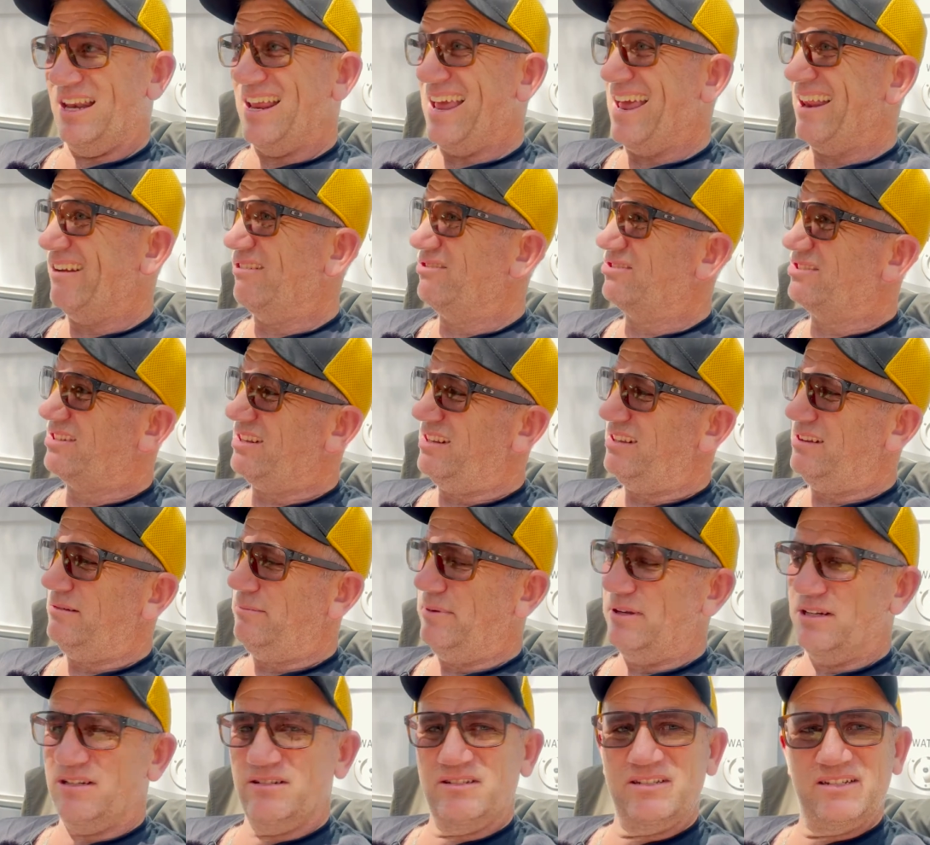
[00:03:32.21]
And it was a little
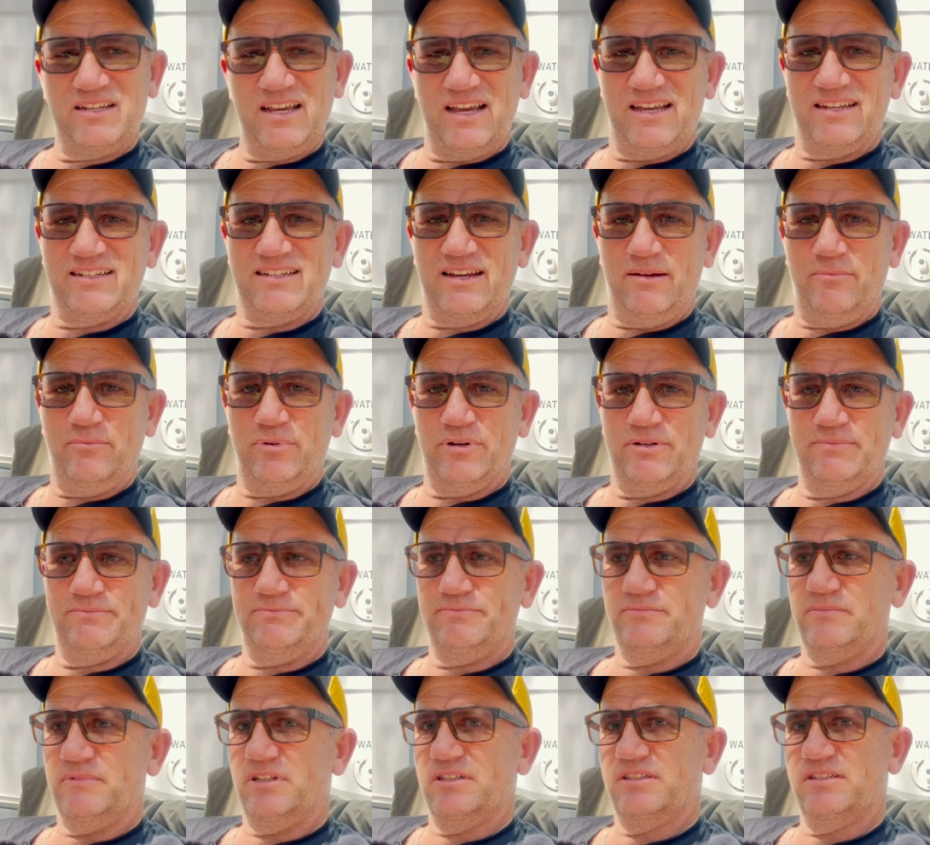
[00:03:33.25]
bit temperate,
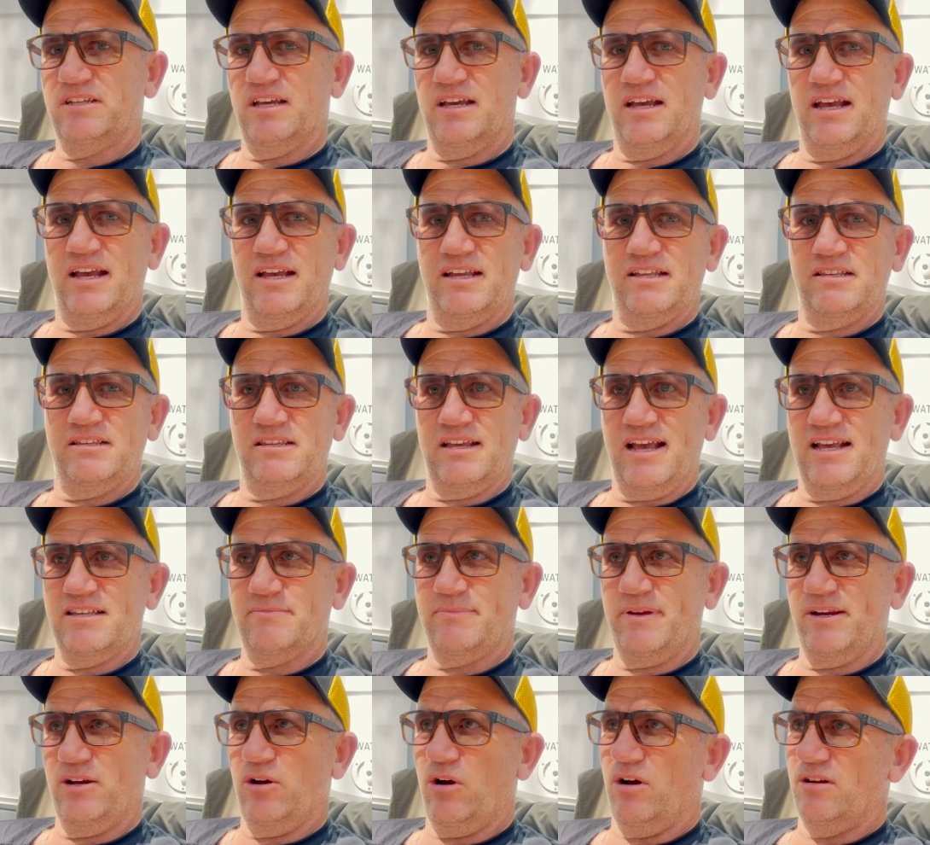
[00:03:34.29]
so it has
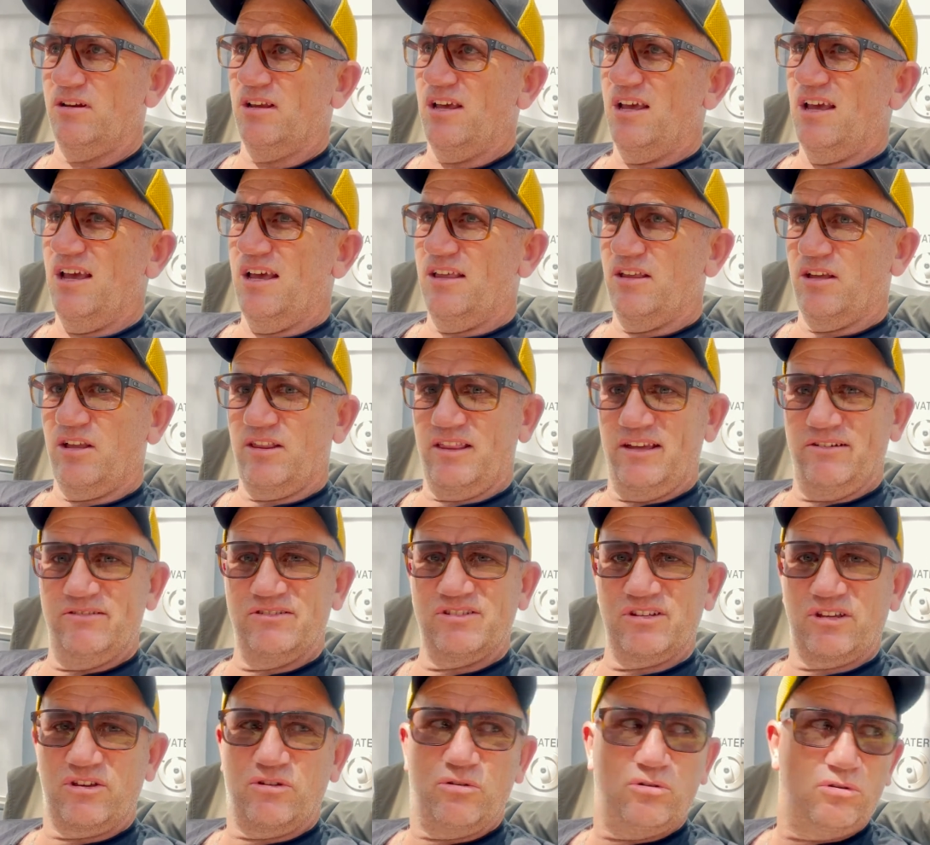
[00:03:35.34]
been hot. There is a
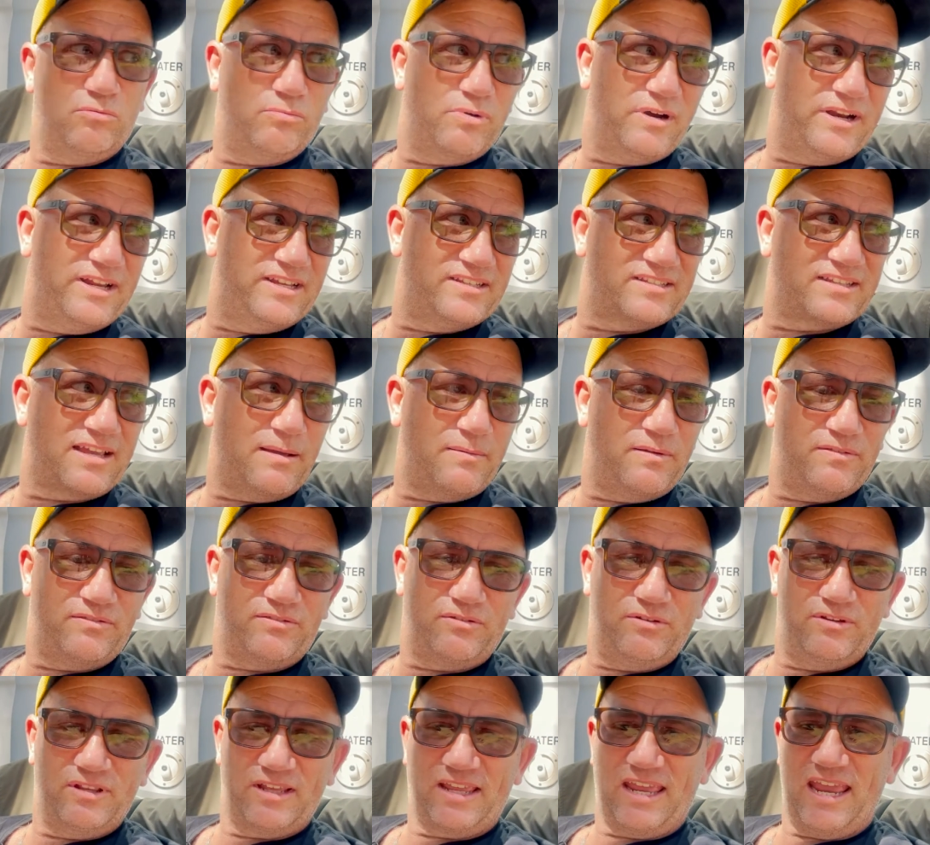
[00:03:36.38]
cool breeze coming through
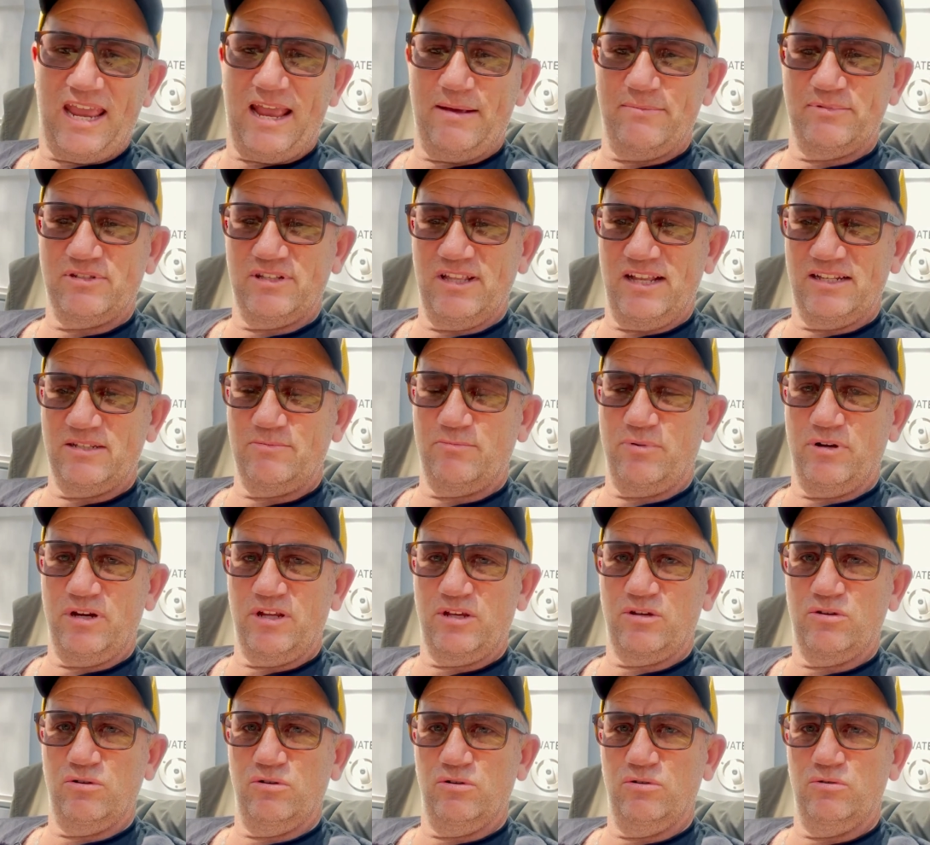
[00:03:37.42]
the camp, so that's pretty
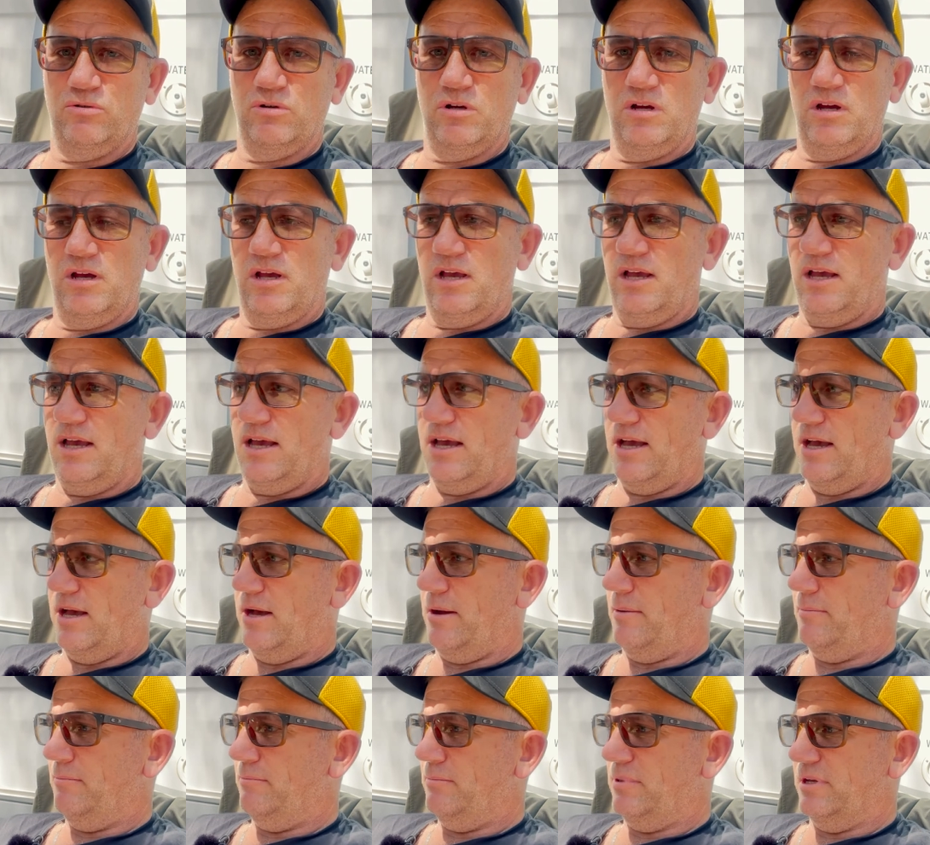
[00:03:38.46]
cool.
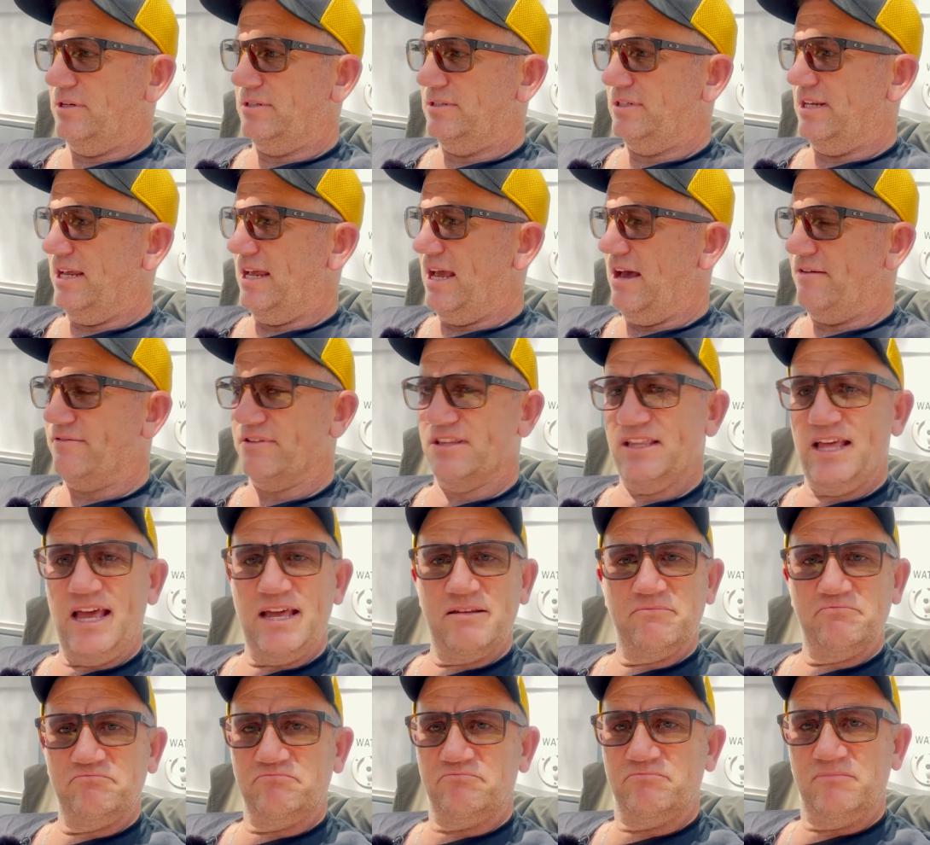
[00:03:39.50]
But yeah, other than that,
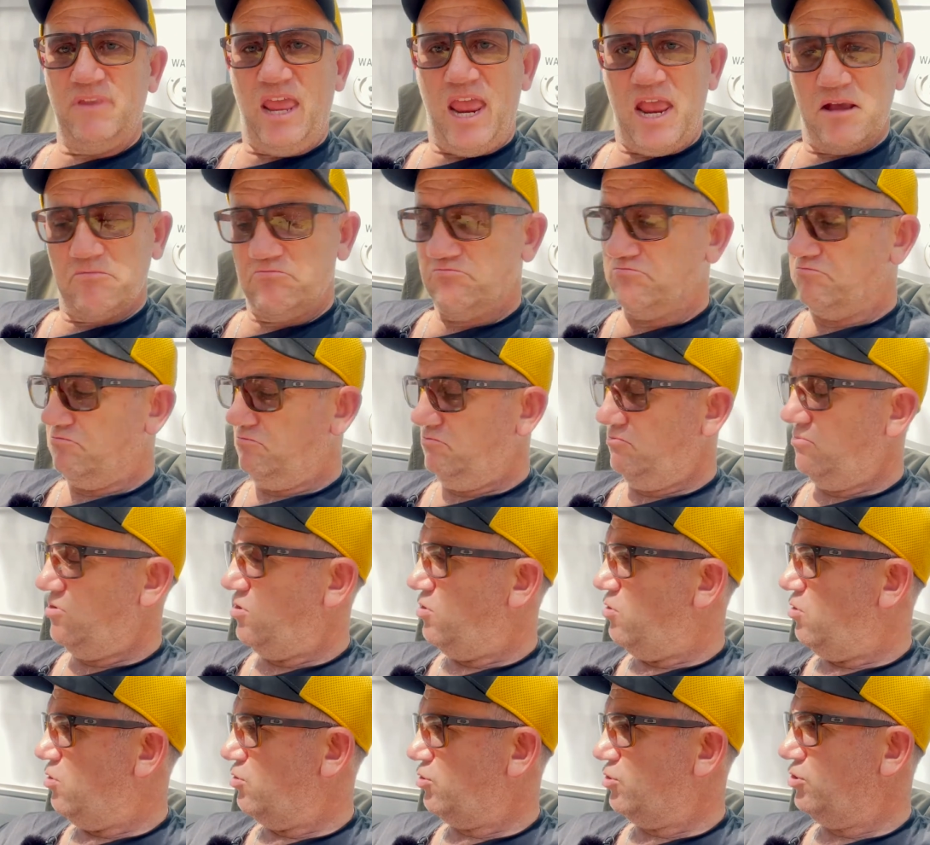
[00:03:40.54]
yeah,
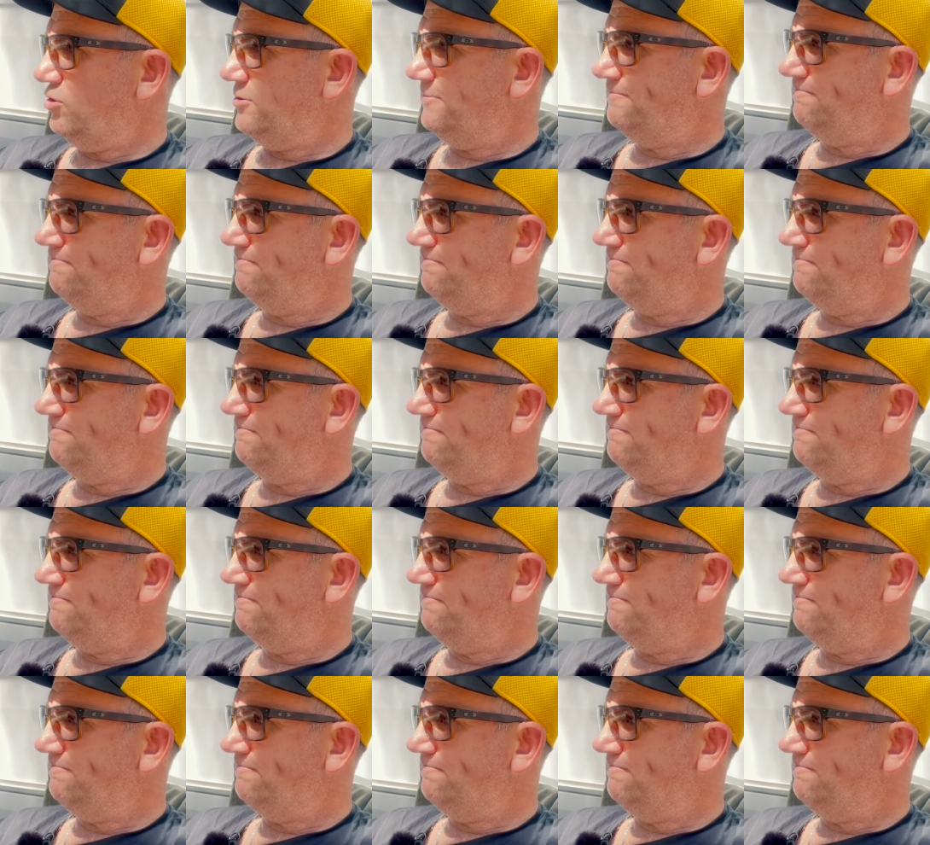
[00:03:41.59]
all good.